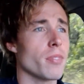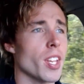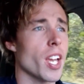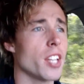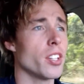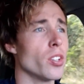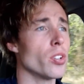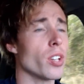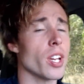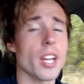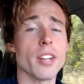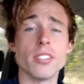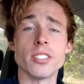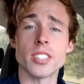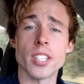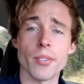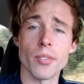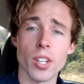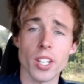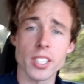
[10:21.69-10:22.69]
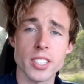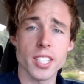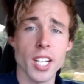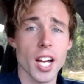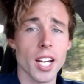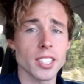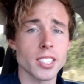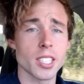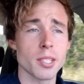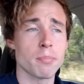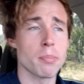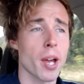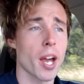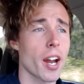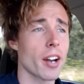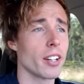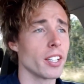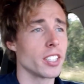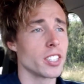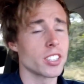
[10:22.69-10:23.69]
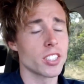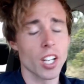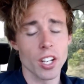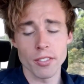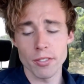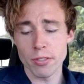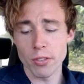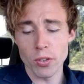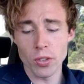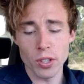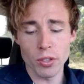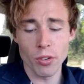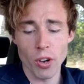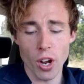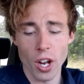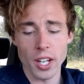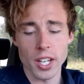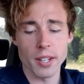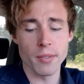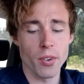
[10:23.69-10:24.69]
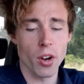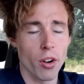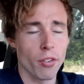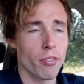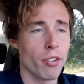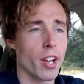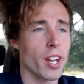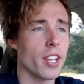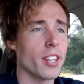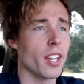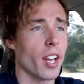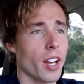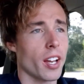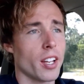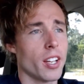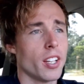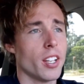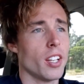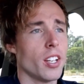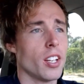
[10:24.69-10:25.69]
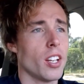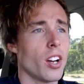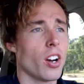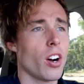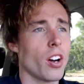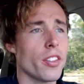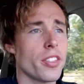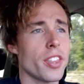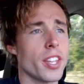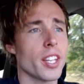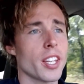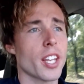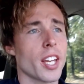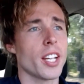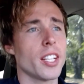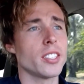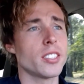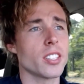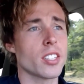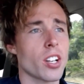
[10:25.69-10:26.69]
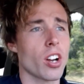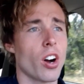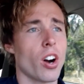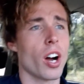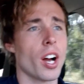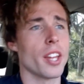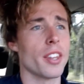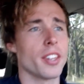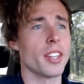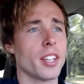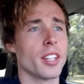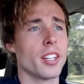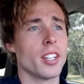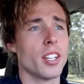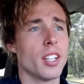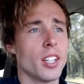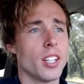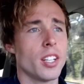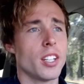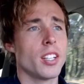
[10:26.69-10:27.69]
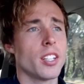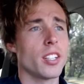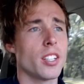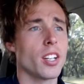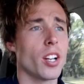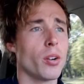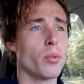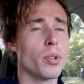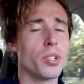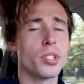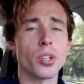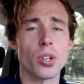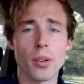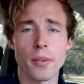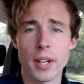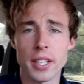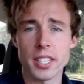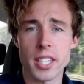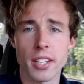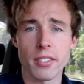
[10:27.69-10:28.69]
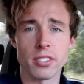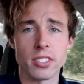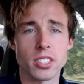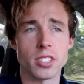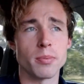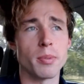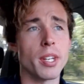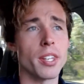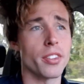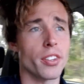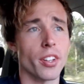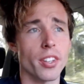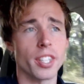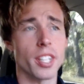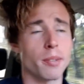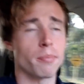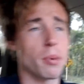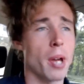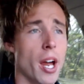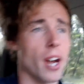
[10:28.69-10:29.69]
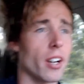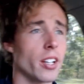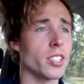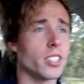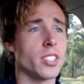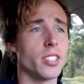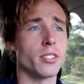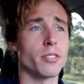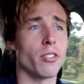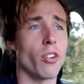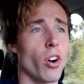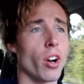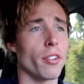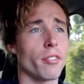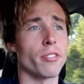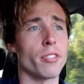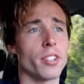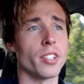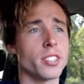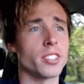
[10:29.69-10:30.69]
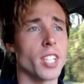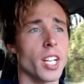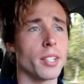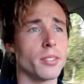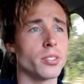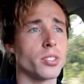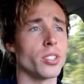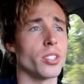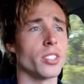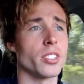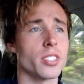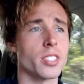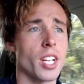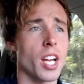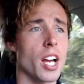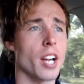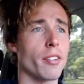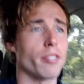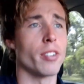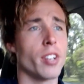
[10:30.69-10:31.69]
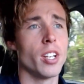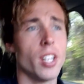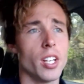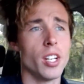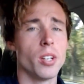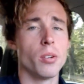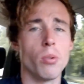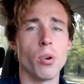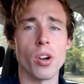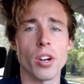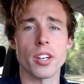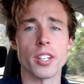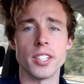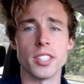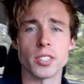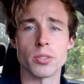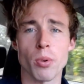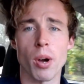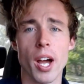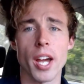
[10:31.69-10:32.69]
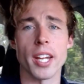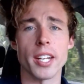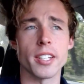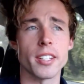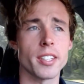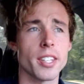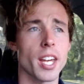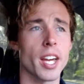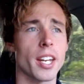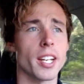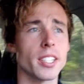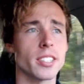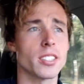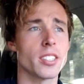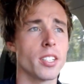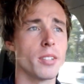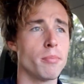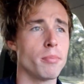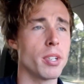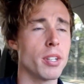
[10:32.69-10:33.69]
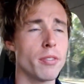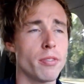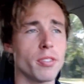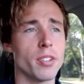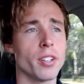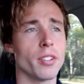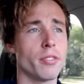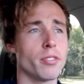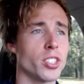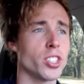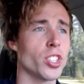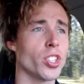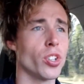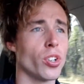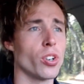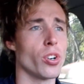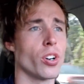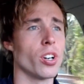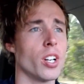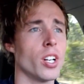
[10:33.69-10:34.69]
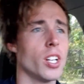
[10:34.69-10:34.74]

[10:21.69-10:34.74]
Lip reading: And look, even someone like Darcy Parish, don't fully write him off either. I think he's a guy that, we talk about Devon Smith. I think Parish is fighting for the same sort of stuff, working his way into that Essendon midfield for sure.